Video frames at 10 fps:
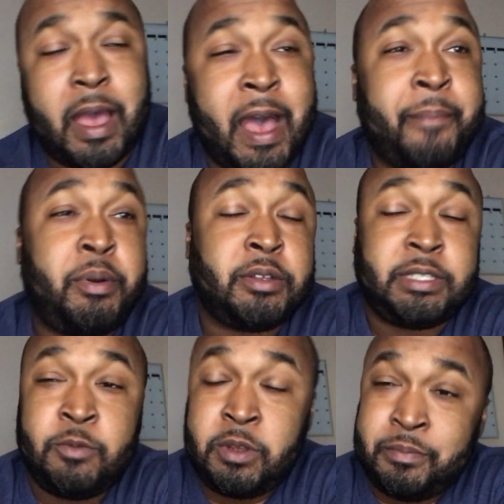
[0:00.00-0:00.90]
I
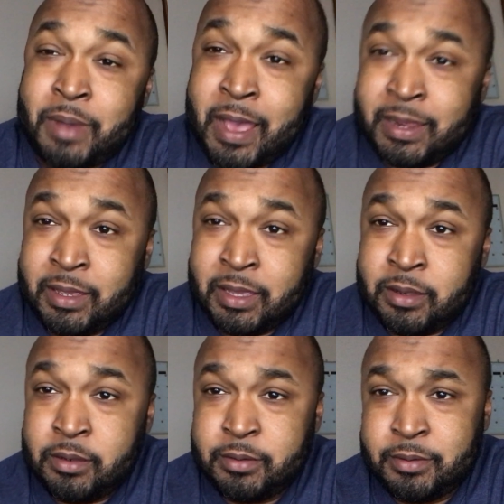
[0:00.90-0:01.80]
personally wouldn't buy it
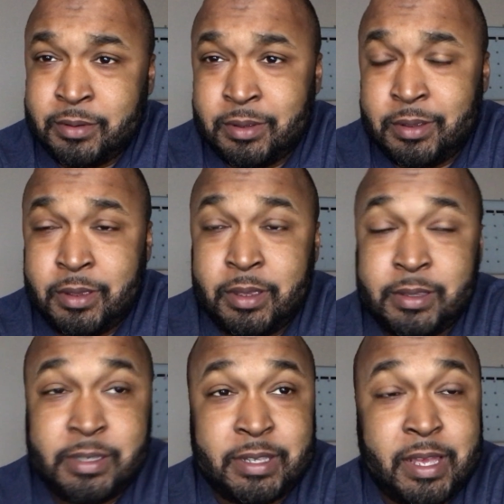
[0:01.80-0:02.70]
again.
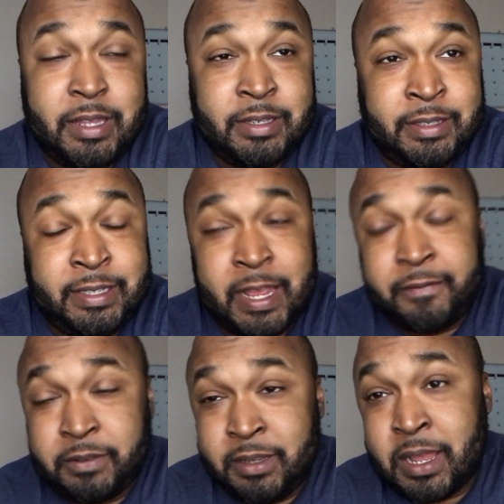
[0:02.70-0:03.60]

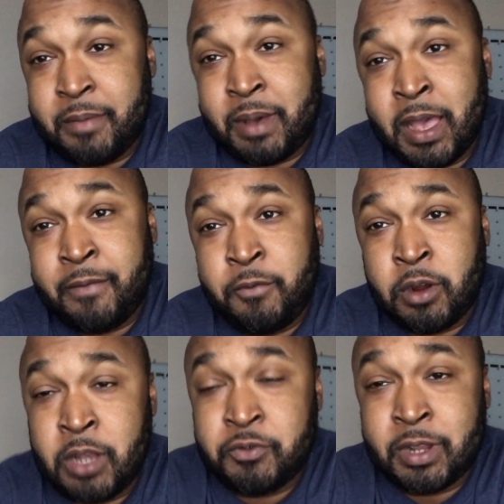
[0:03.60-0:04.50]
Definitely not buy it
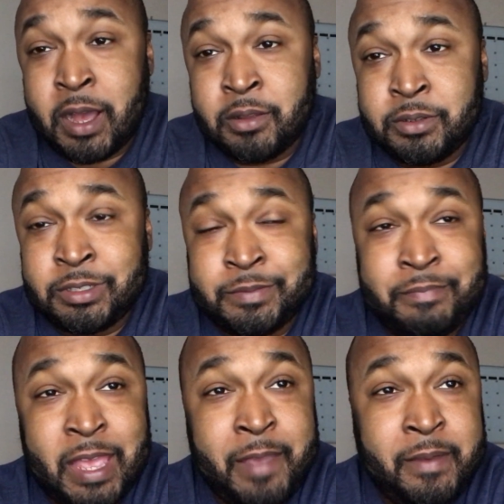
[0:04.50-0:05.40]
for $100.
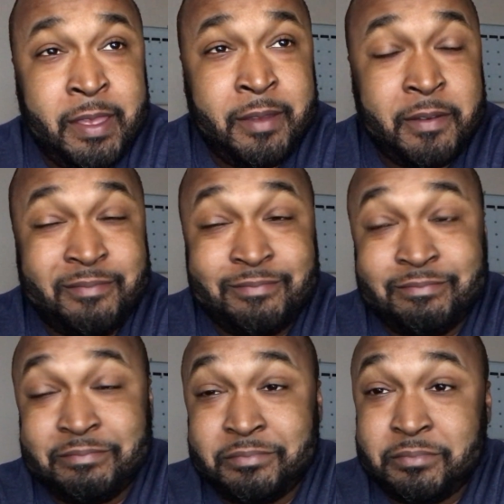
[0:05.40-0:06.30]
Maybe
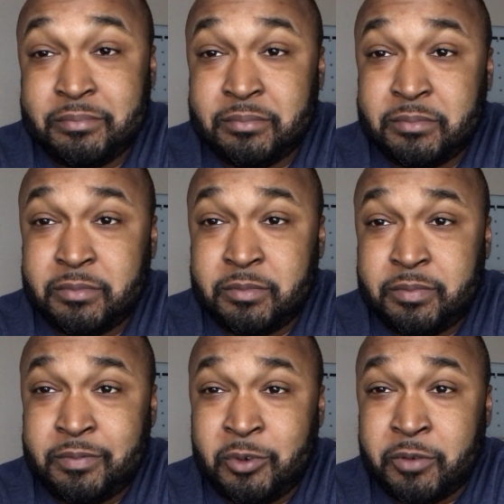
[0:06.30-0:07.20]

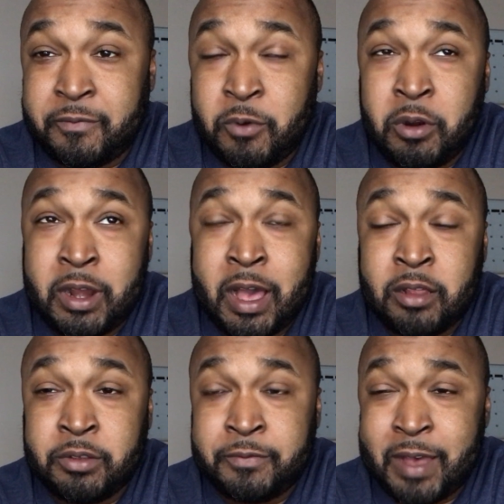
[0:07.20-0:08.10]
for $4,
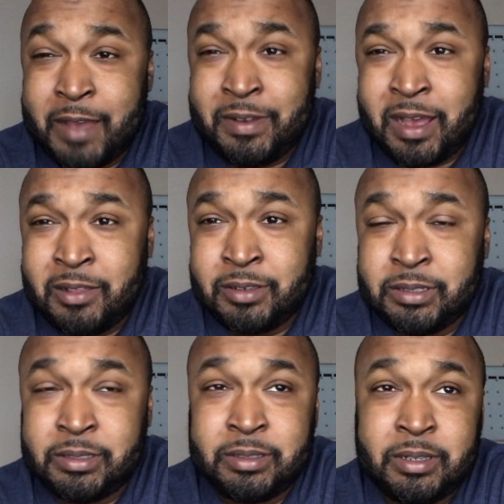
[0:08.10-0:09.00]

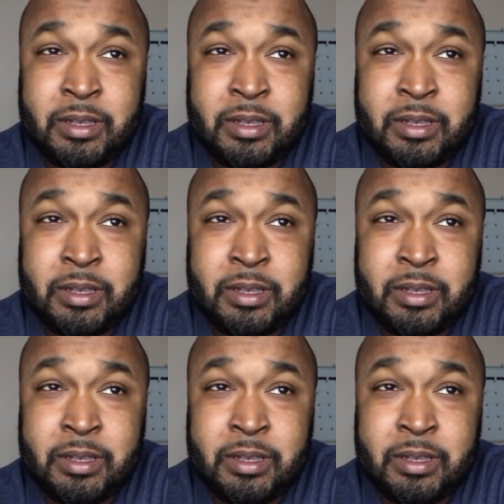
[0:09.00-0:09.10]
$5.